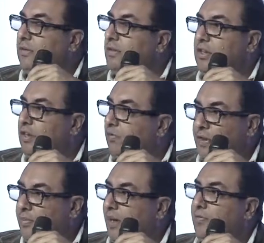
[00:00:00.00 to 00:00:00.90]
that
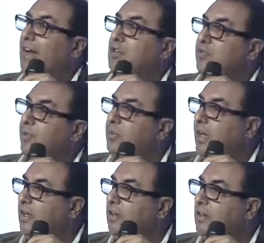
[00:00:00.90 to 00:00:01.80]
film had vanished from
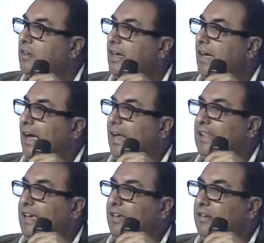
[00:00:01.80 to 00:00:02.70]
there. And
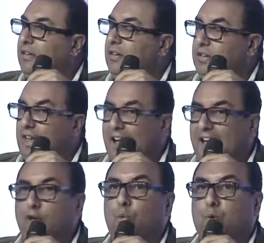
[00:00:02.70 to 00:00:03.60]
they
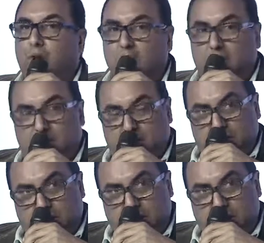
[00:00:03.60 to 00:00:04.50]
had to,
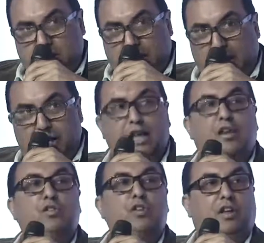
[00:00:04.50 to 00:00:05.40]

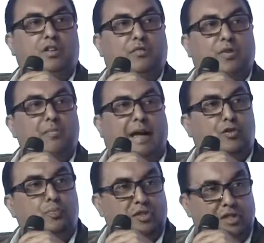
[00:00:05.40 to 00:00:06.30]
again, take the film
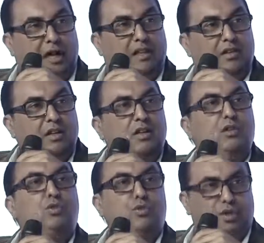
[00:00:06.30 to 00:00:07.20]
back to Prasad
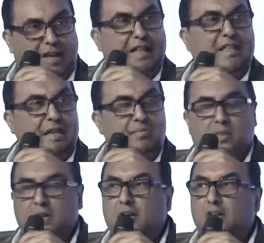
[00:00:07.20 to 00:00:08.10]
to scan them.
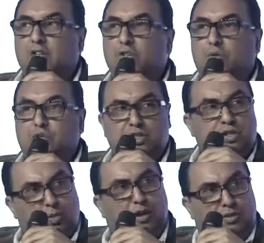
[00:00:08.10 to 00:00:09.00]
So this
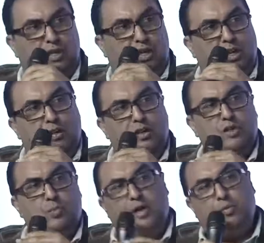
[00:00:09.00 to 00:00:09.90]
is one of the
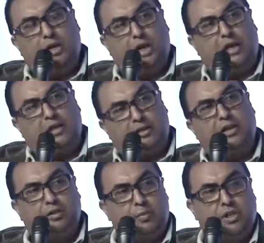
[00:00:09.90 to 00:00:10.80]
areas where I
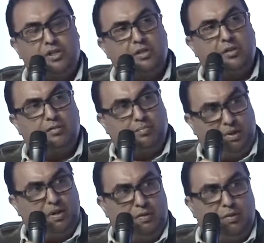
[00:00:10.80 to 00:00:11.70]
think we are still,
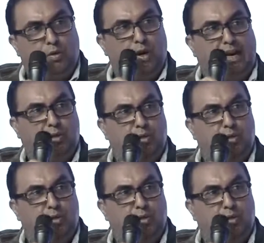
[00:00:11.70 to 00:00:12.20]
you want to add to